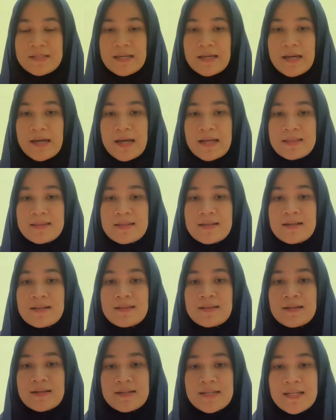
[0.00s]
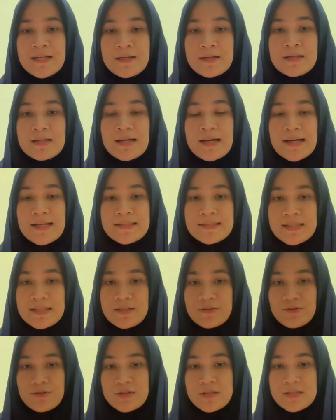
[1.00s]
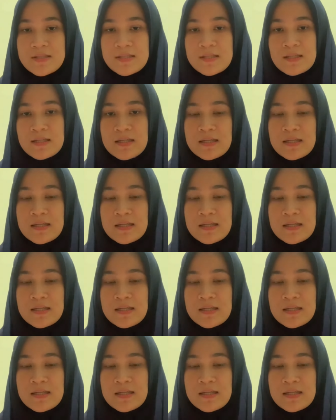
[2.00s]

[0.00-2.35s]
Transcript: and the learning attitudes.